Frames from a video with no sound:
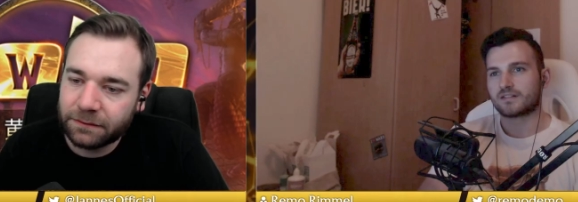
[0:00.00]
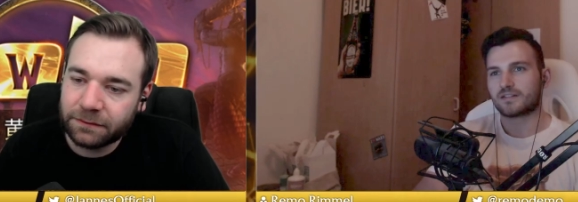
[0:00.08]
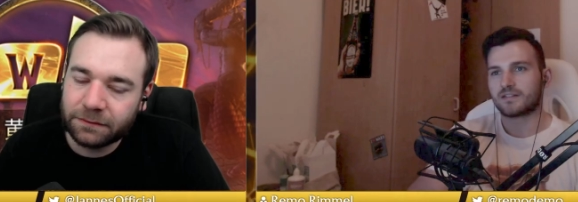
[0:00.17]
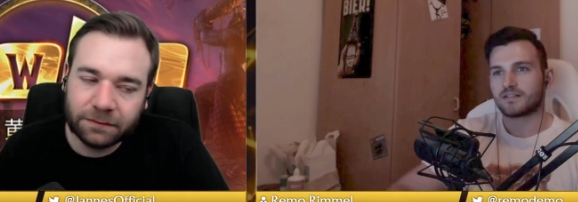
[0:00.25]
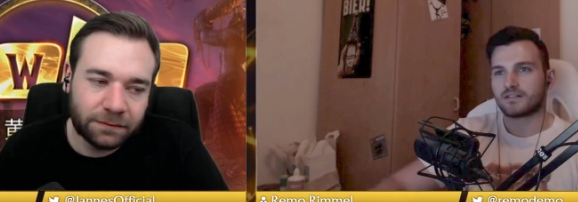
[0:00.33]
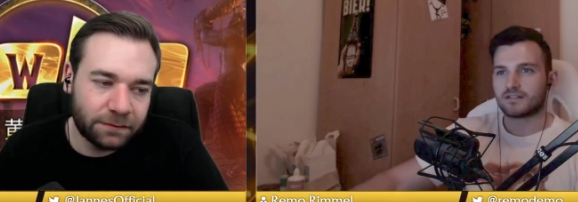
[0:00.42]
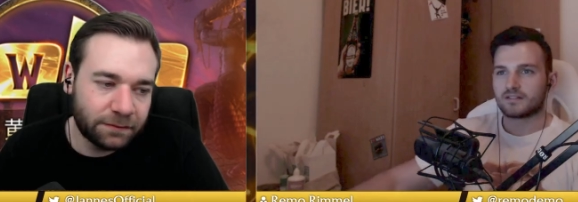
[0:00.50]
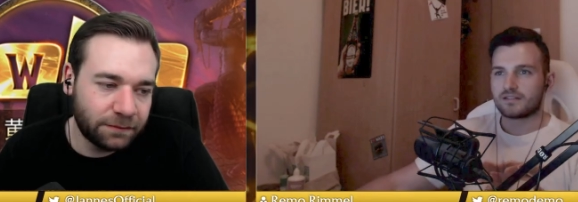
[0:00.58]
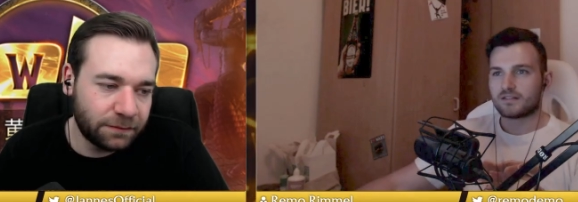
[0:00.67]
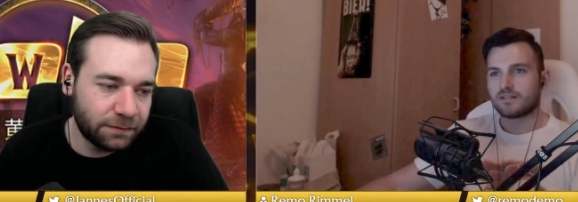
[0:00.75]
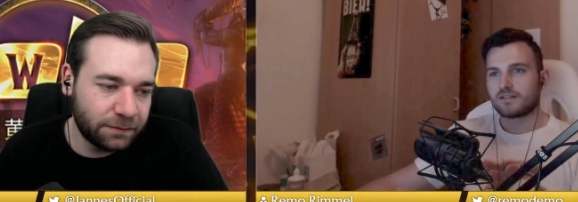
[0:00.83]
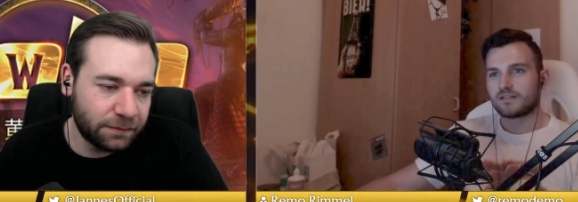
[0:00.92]

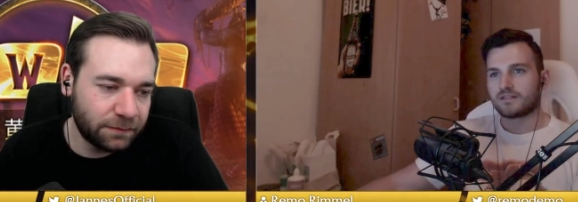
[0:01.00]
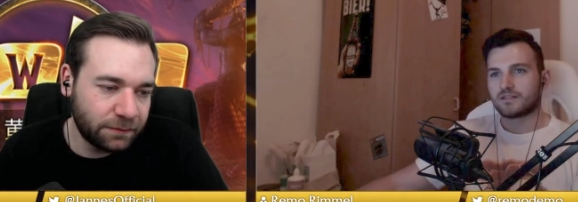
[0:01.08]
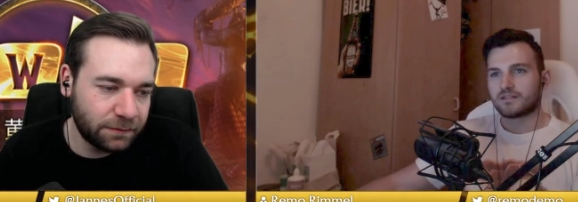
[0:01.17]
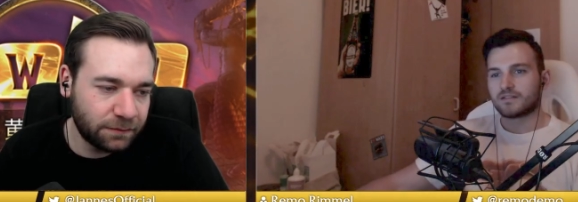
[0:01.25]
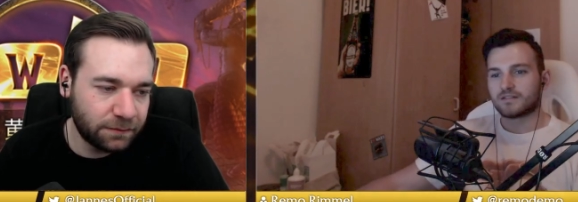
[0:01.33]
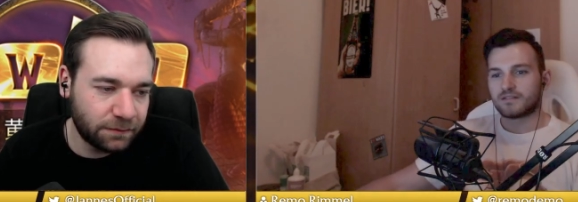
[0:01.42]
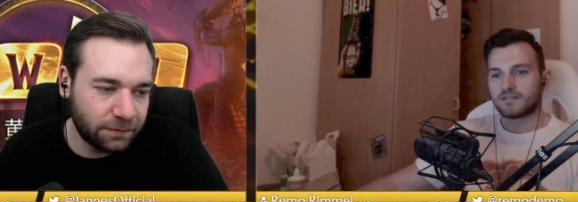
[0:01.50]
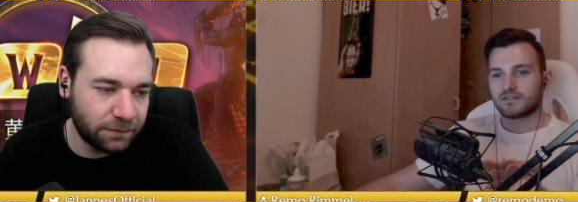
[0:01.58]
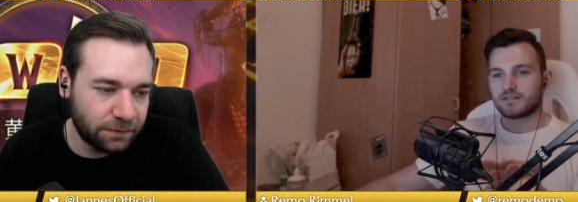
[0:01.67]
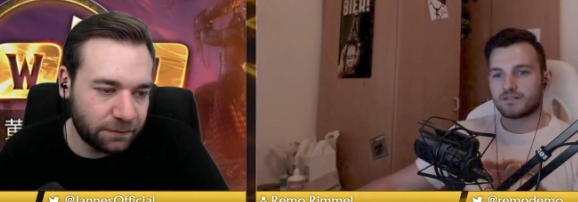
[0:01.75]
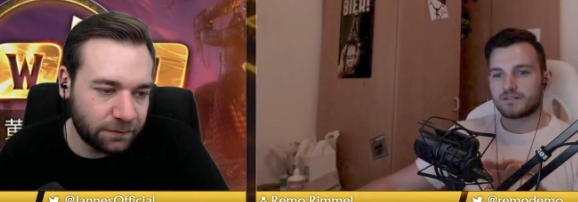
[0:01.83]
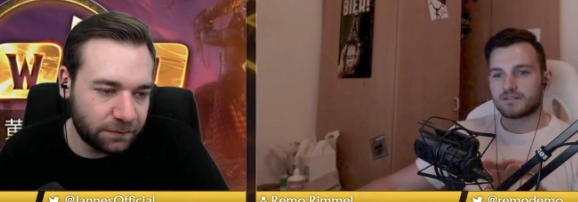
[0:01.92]

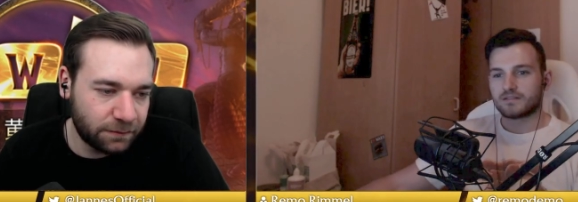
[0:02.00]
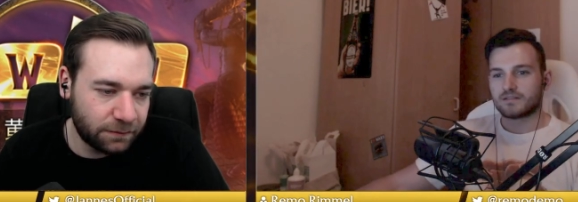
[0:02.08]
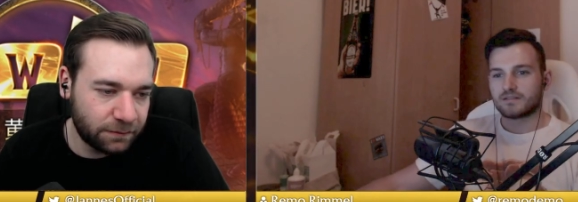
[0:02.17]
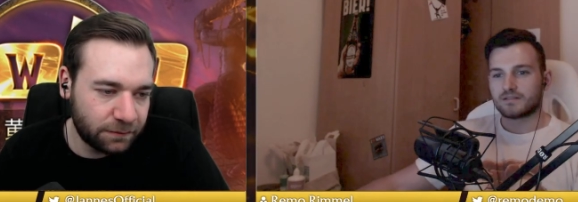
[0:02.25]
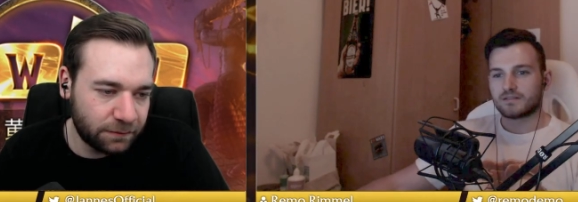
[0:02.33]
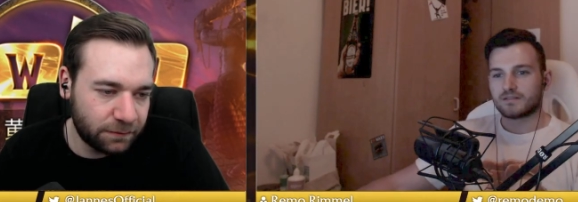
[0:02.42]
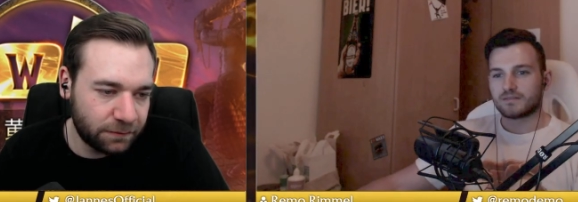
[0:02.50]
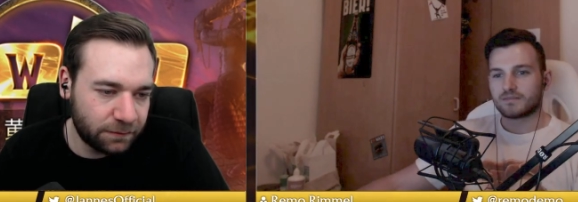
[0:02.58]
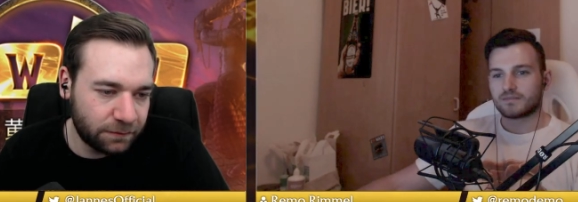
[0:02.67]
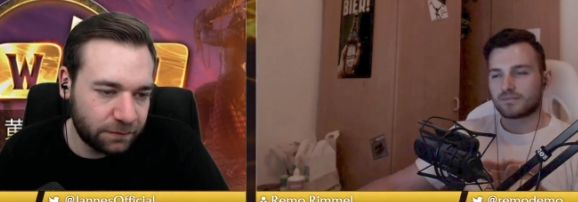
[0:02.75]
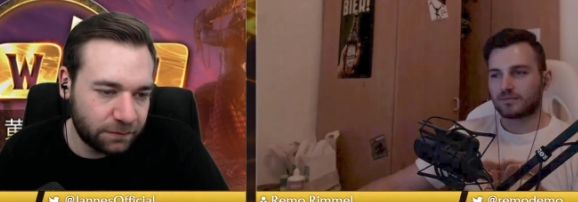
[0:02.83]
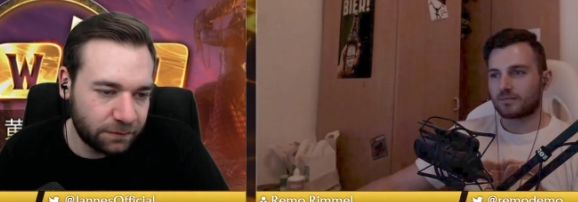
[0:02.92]

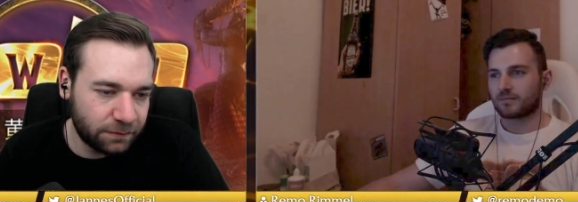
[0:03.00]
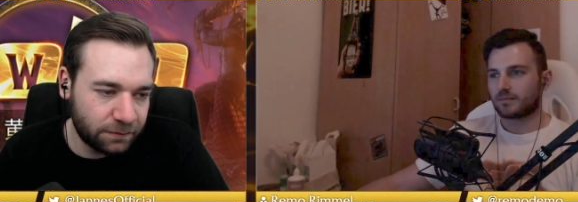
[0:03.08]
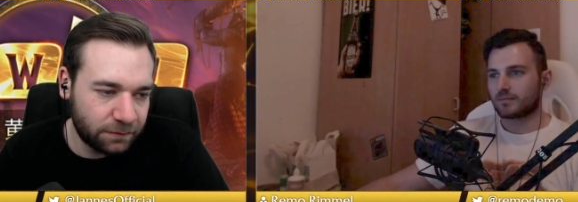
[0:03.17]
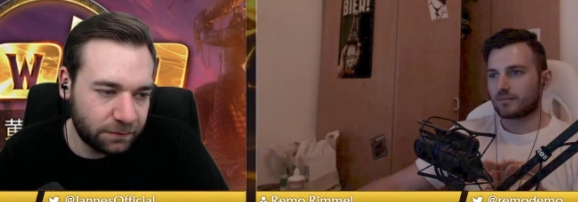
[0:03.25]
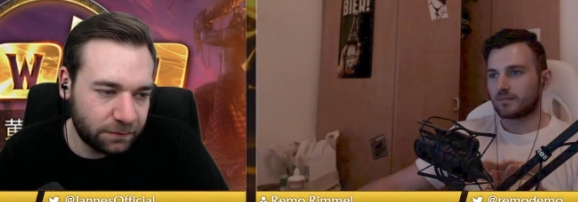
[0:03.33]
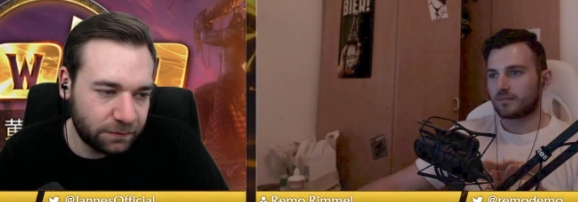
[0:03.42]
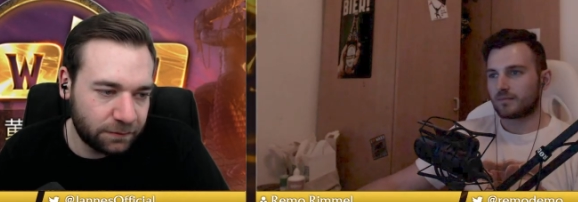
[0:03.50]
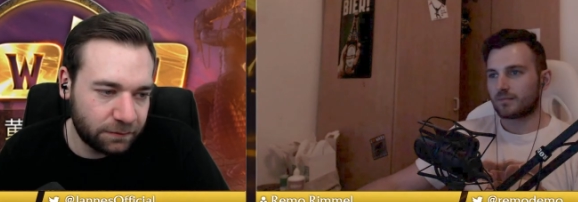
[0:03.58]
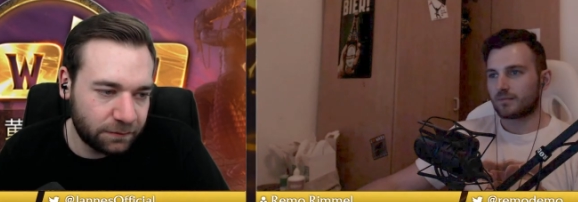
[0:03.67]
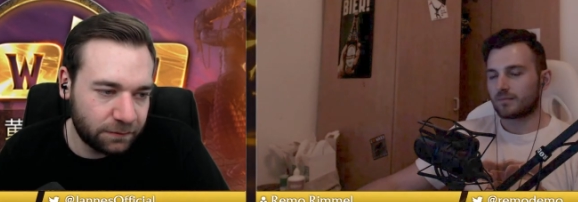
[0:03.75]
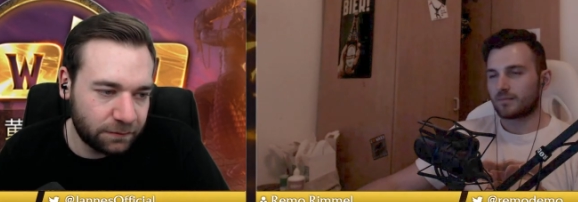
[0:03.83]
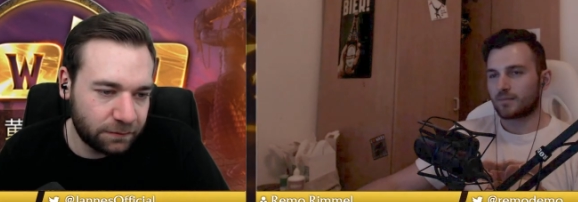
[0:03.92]

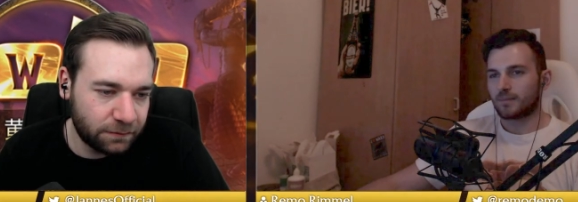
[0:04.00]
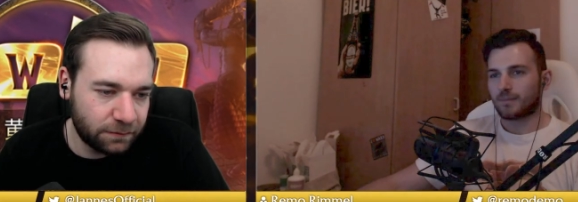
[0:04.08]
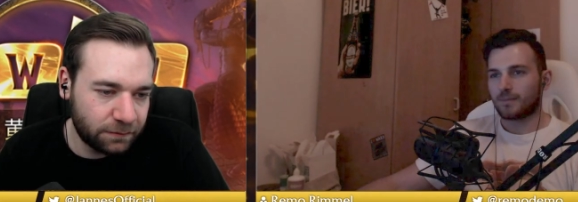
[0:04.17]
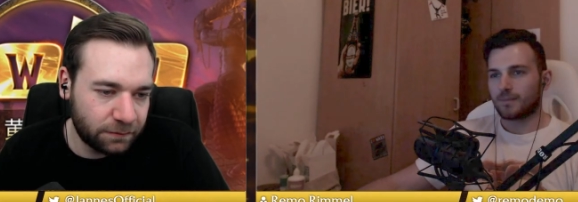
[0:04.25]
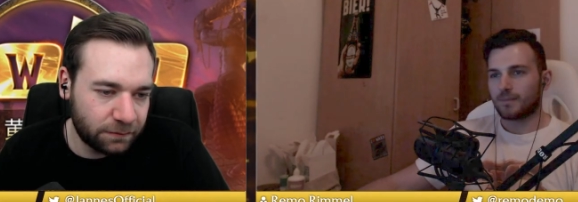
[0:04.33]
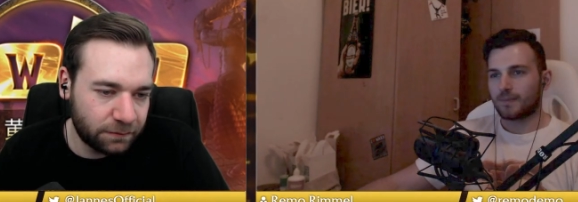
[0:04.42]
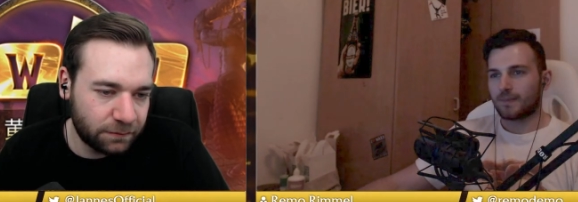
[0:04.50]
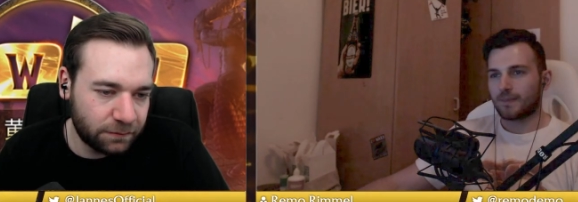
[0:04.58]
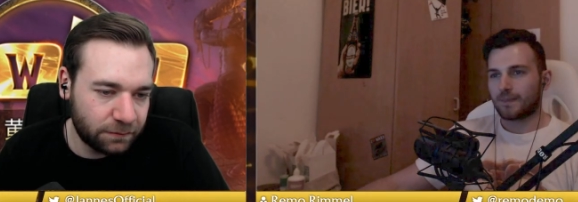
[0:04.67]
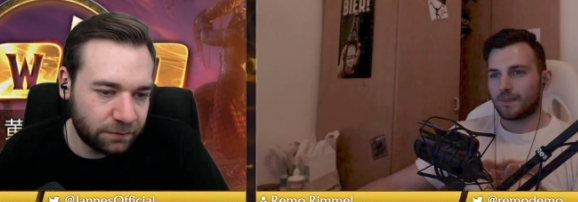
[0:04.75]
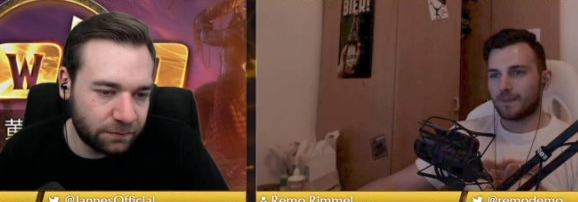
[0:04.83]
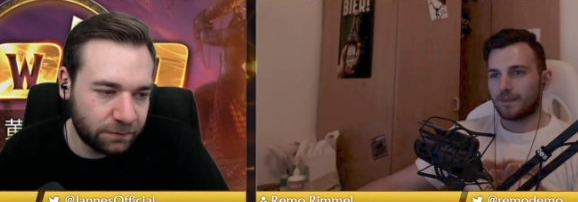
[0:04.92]

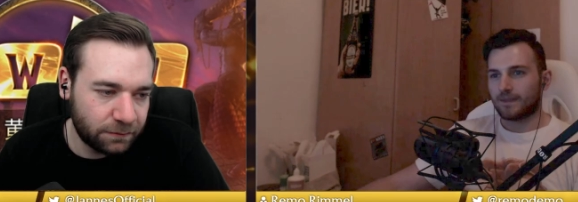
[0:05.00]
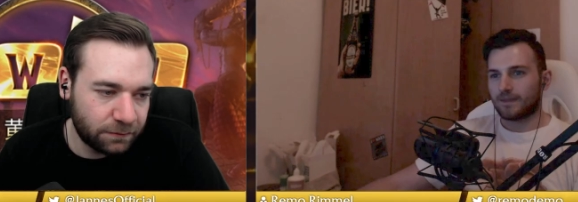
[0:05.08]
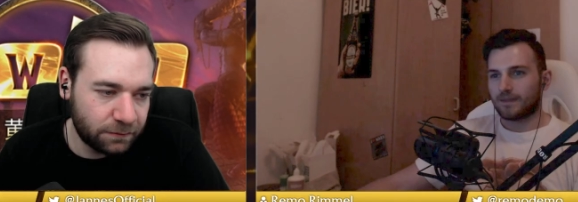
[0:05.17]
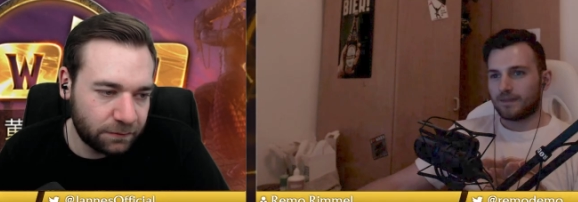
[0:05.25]
(silence)